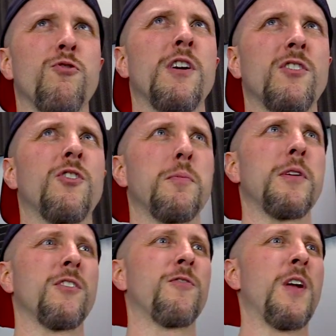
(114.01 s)
dress up
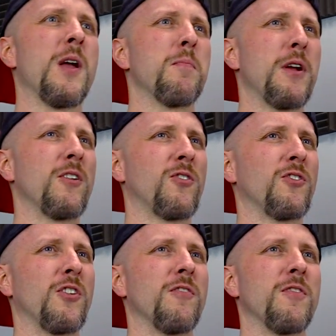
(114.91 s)
as fan
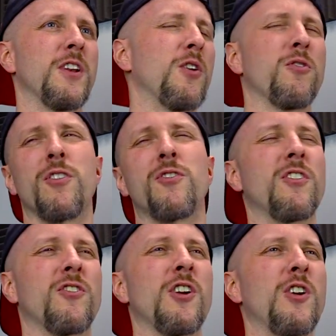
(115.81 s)
bases in a video just
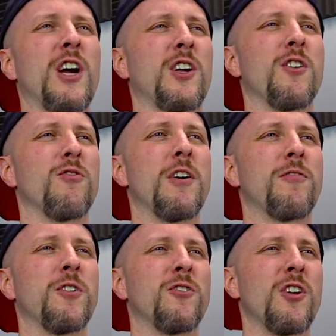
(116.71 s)
to say you're not going to
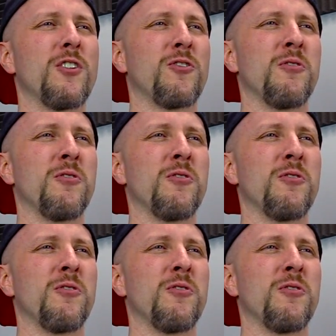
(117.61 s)
reference us?